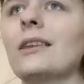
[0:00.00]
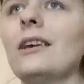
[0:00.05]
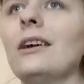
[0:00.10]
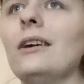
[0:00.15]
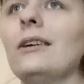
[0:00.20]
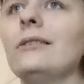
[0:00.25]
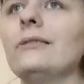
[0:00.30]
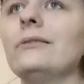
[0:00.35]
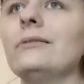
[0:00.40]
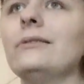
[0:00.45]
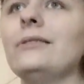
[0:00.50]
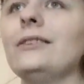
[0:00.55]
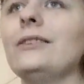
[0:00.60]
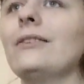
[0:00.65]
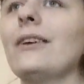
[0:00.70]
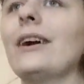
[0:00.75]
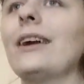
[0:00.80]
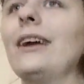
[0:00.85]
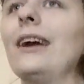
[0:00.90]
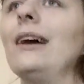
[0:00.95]
And he's
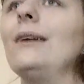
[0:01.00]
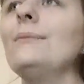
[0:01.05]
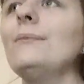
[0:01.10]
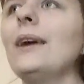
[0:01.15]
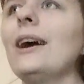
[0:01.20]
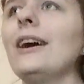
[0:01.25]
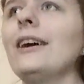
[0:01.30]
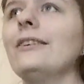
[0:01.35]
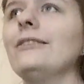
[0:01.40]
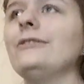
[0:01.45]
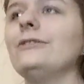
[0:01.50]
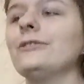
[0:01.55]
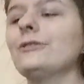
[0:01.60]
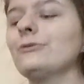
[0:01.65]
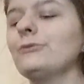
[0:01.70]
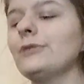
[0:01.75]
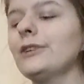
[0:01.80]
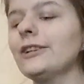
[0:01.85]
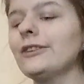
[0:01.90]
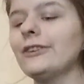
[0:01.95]
like, come on, you're
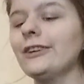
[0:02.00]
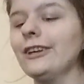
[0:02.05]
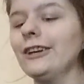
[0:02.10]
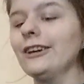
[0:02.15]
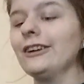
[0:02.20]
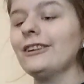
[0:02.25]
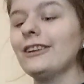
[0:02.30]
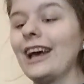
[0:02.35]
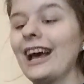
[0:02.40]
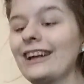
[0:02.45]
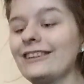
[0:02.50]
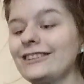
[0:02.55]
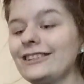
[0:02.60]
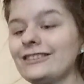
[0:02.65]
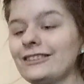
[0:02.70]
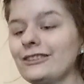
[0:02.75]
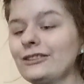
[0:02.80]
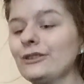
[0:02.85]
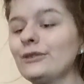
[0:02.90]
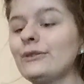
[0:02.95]
really good at
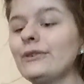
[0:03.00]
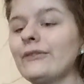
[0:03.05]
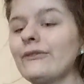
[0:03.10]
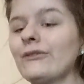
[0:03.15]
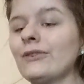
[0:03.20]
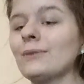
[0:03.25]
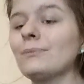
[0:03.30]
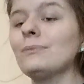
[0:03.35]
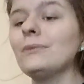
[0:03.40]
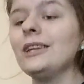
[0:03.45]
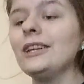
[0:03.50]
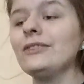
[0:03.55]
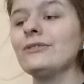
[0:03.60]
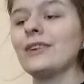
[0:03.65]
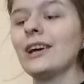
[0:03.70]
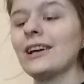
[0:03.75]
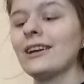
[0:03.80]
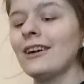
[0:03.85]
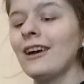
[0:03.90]
it, do it for me,